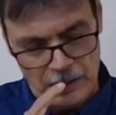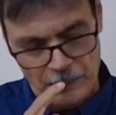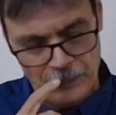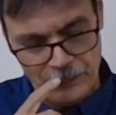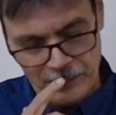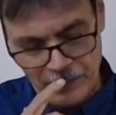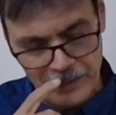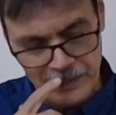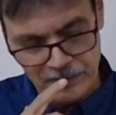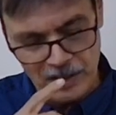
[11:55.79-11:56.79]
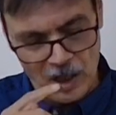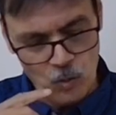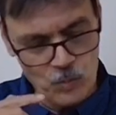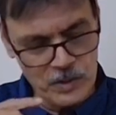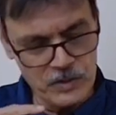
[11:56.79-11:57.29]
The third is how
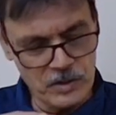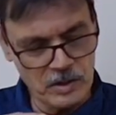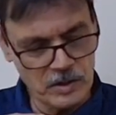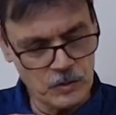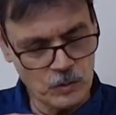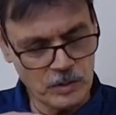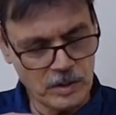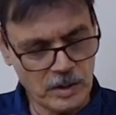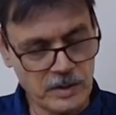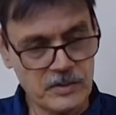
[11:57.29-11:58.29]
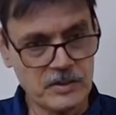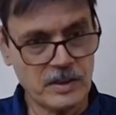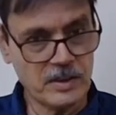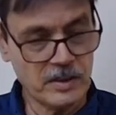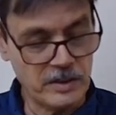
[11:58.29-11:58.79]
much should the
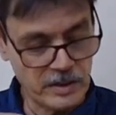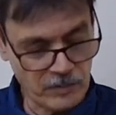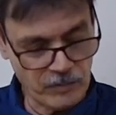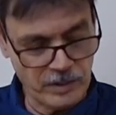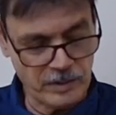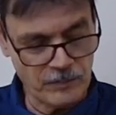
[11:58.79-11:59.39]
state interfere